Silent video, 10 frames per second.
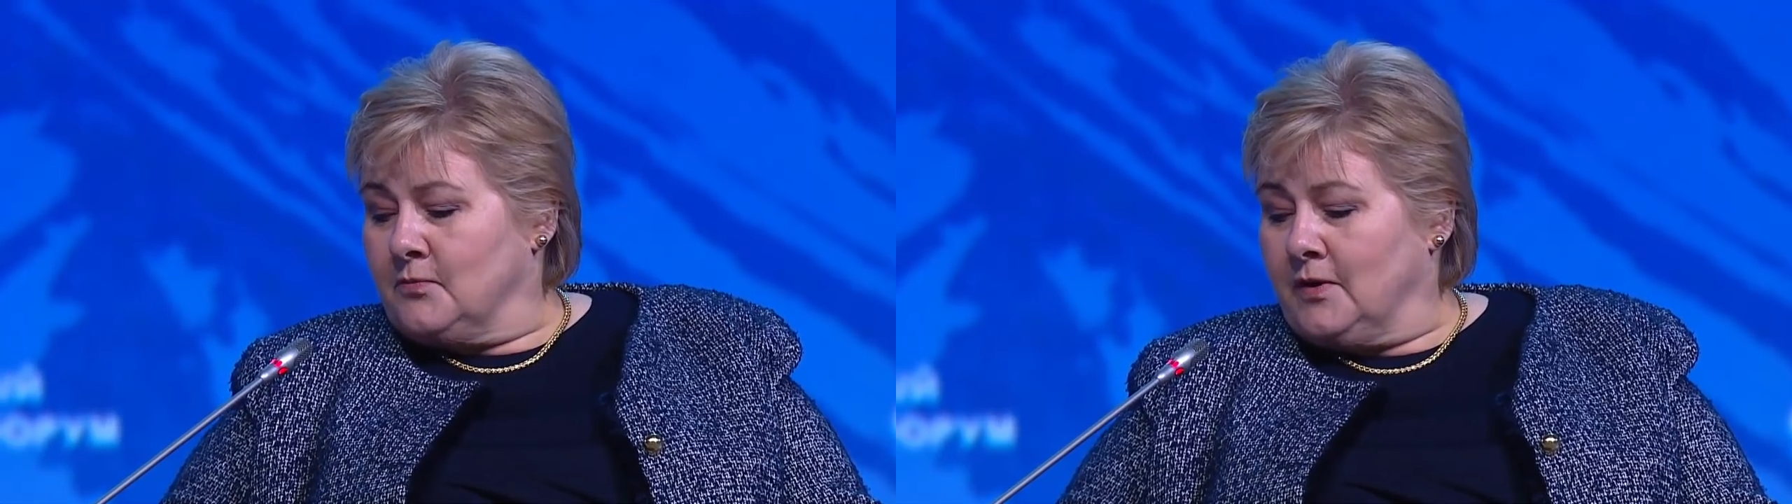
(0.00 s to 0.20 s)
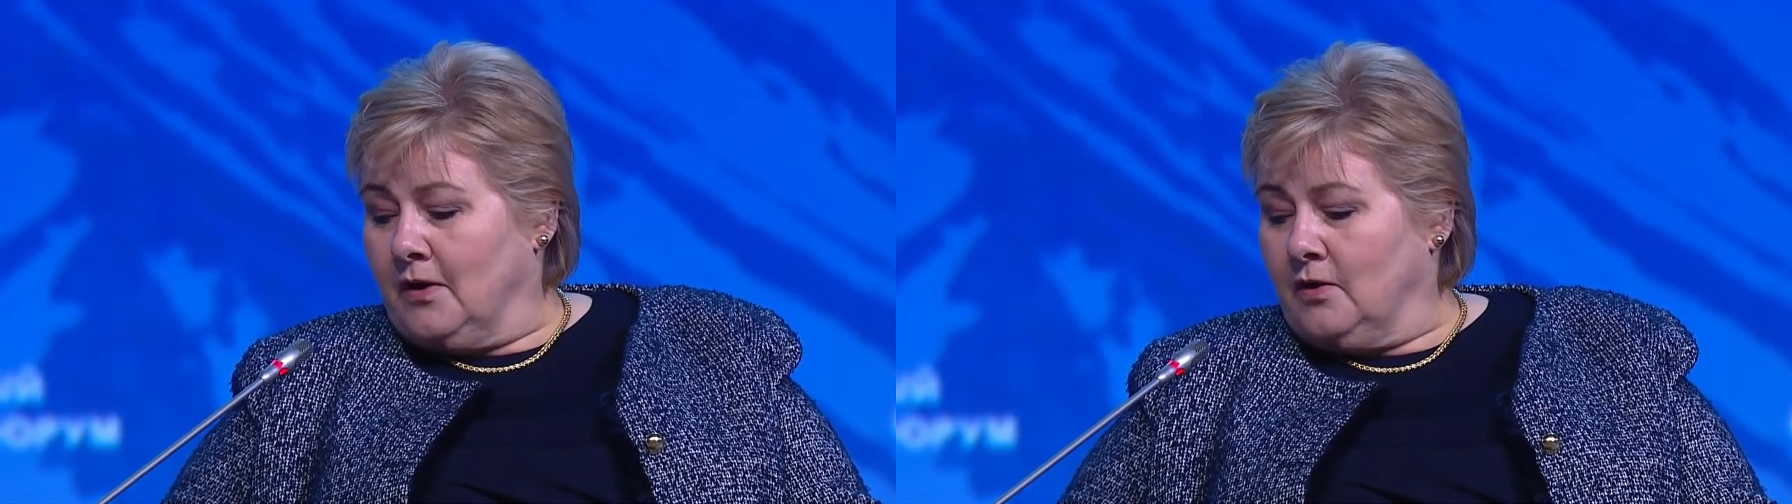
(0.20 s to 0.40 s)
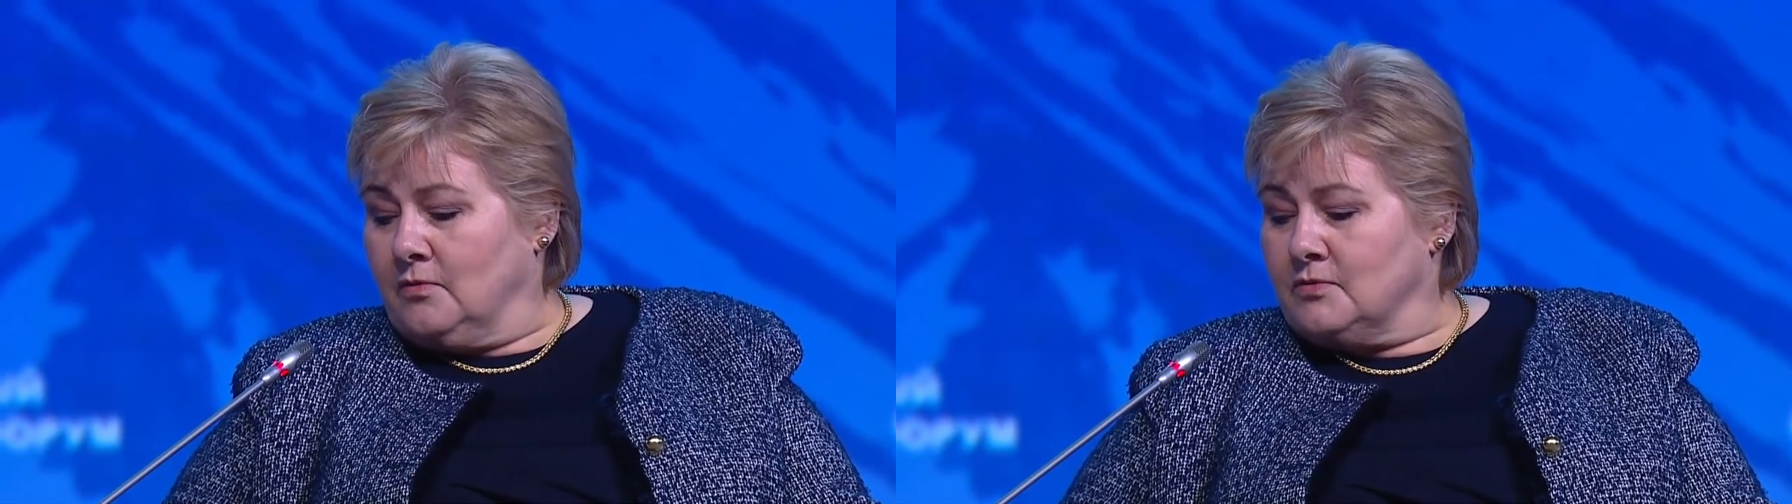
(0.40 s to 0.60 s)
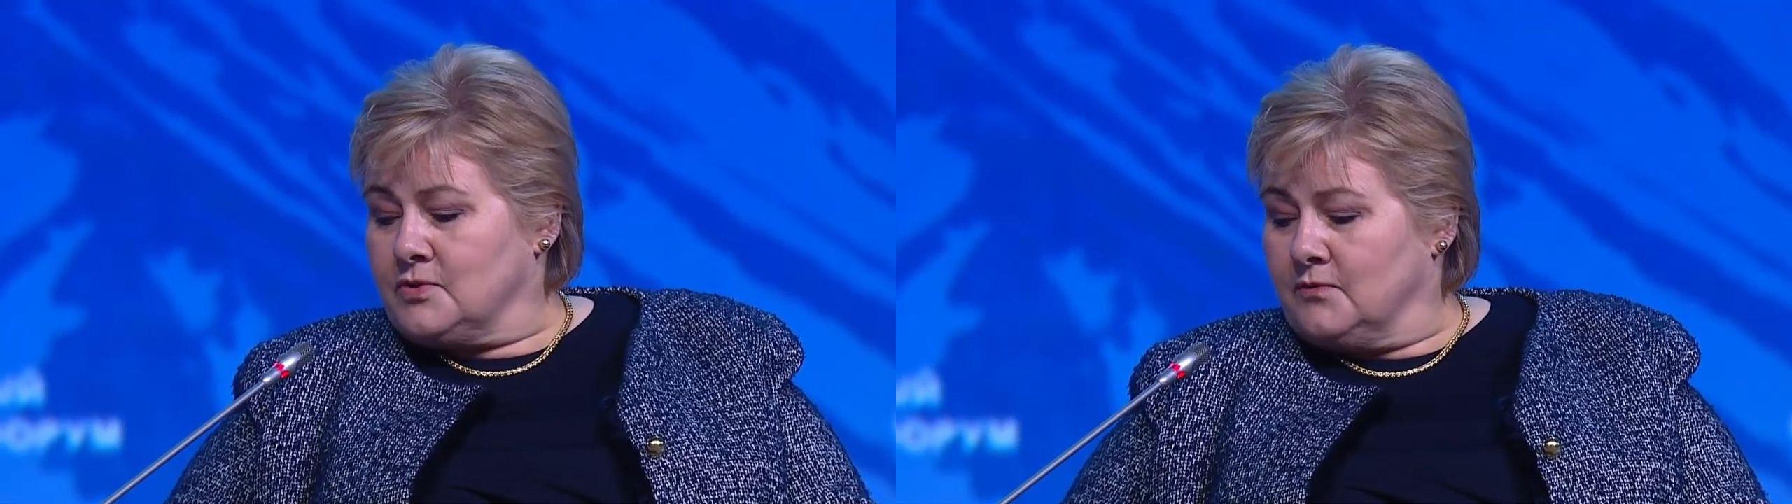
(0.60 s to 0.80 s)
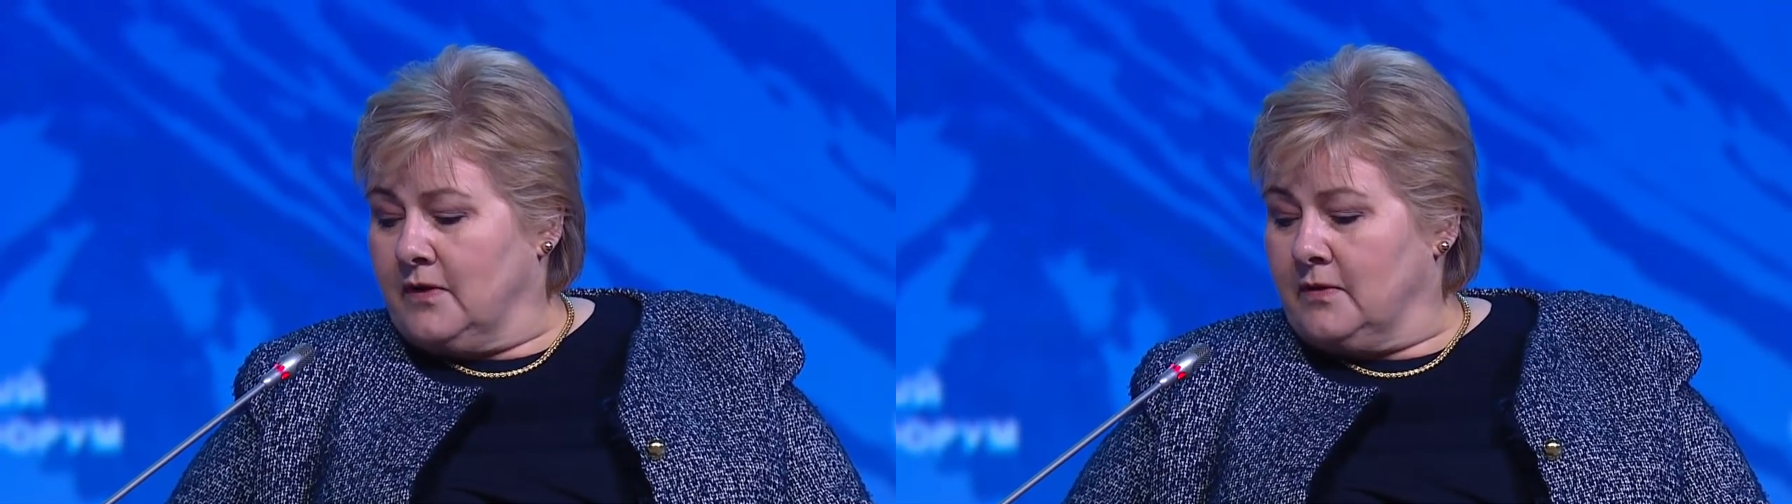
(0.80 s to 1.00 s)
we are
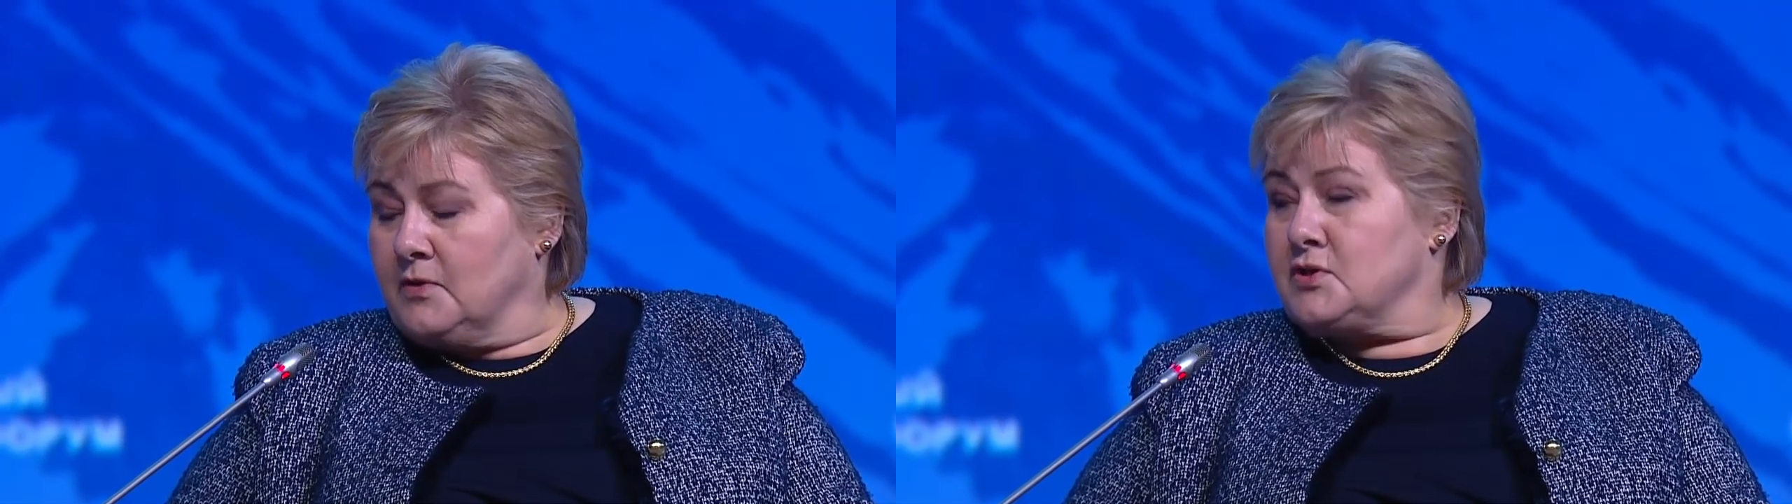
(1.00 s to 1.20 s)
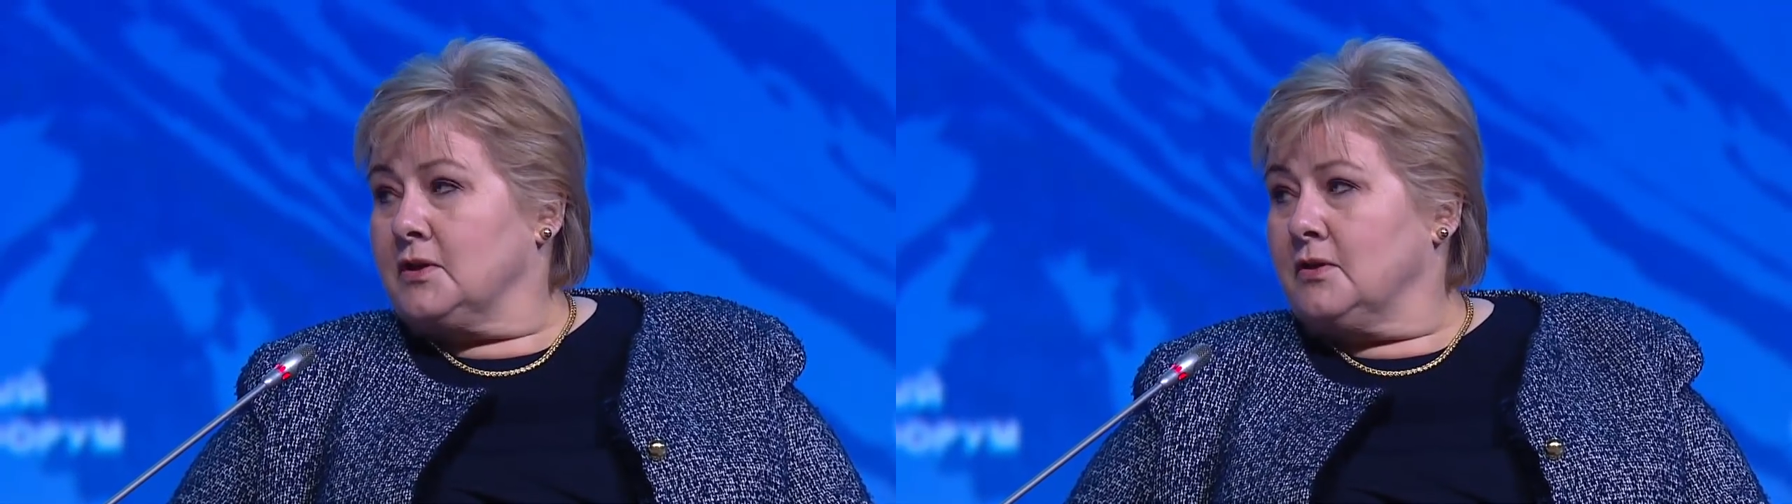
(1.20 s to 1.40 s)
also very much